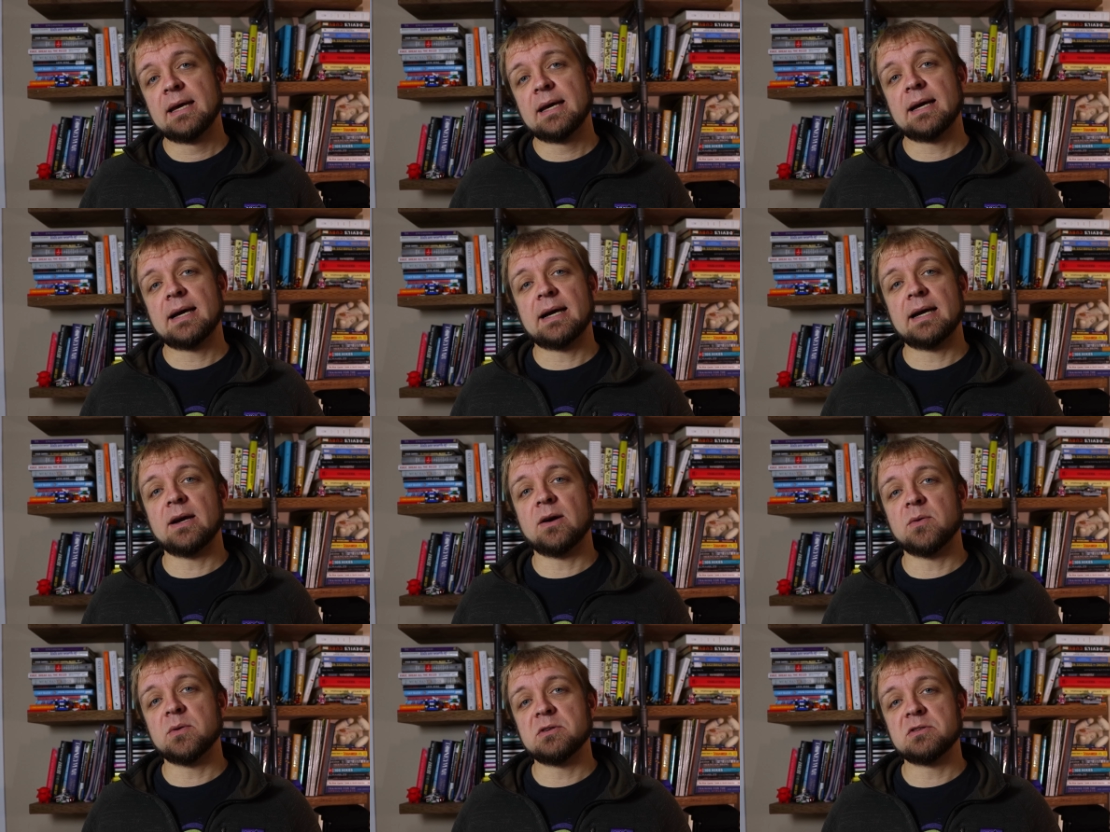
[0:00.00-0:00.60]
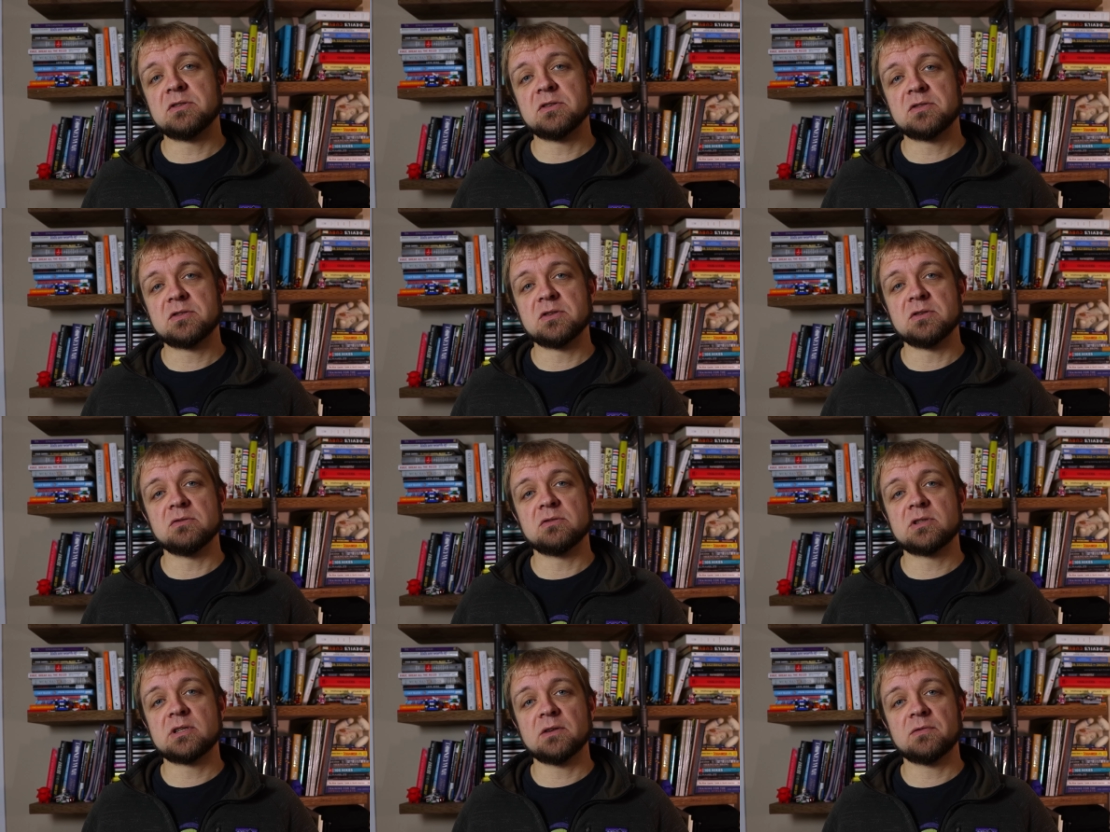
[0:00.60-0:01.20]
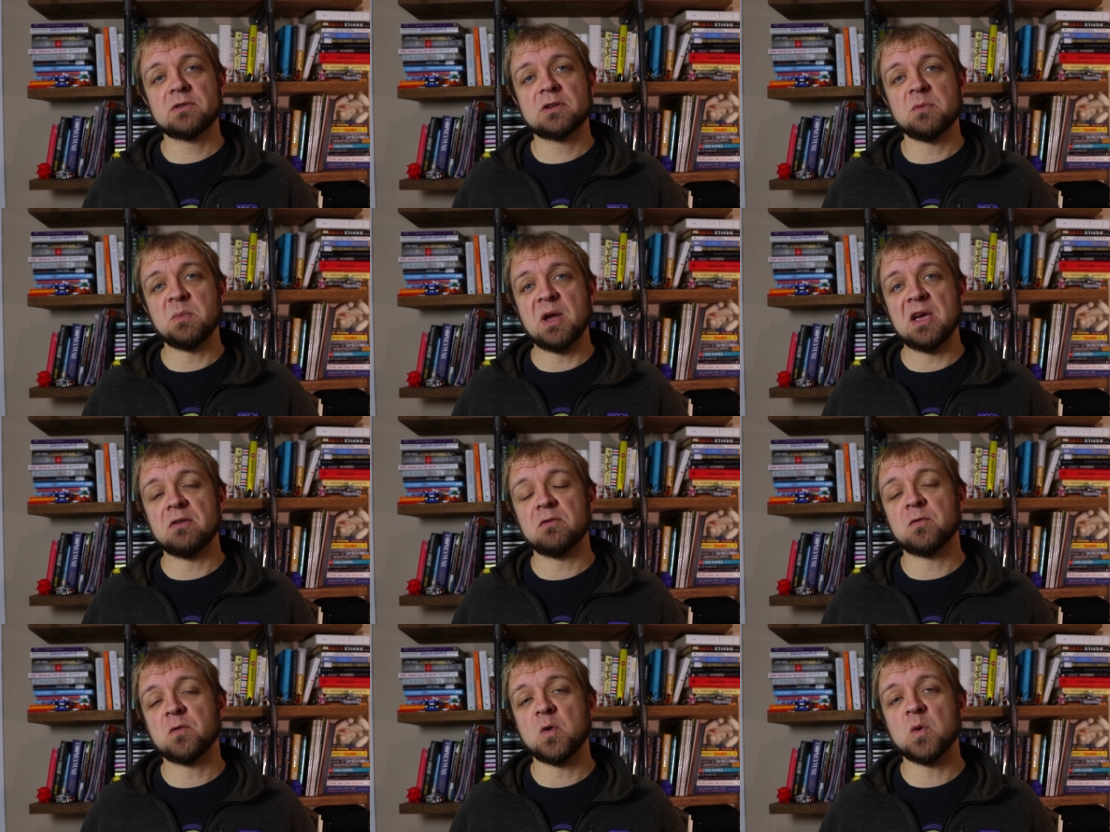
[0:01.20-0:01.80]
I always just use shift
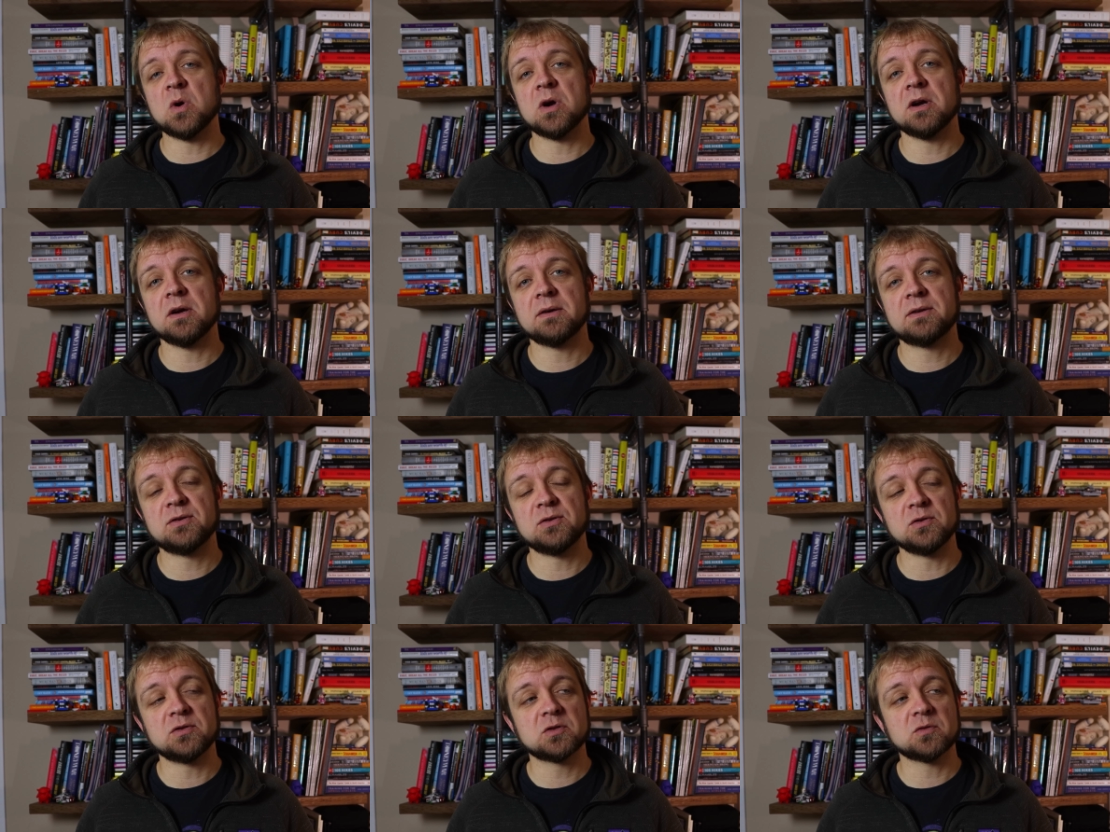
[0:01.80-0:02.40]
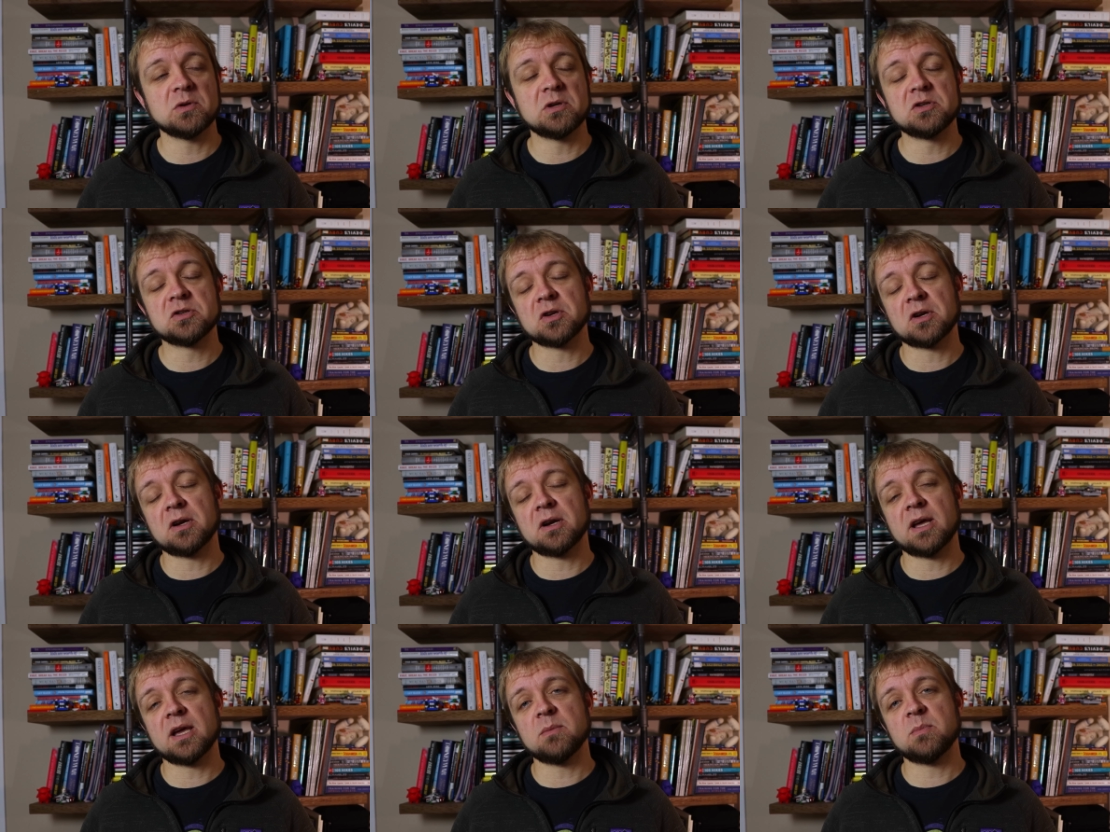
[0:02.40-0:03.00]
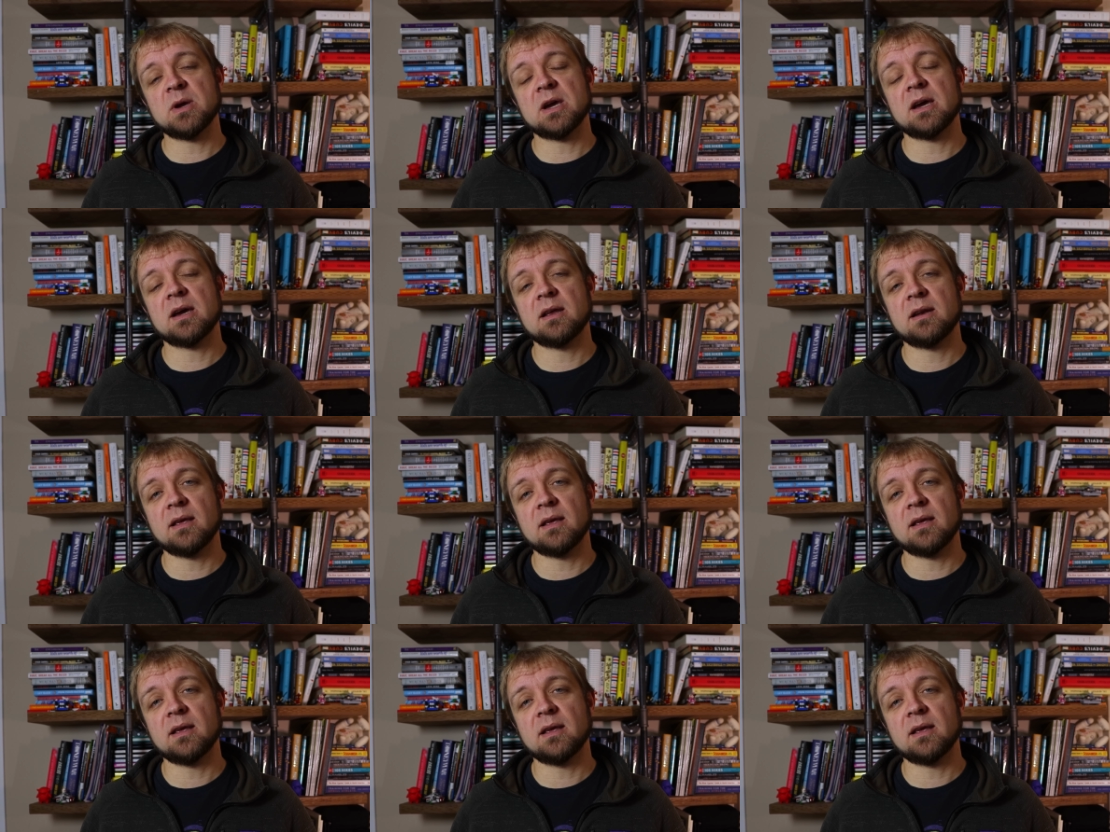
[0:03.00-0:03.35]
command four to screenshot on iPad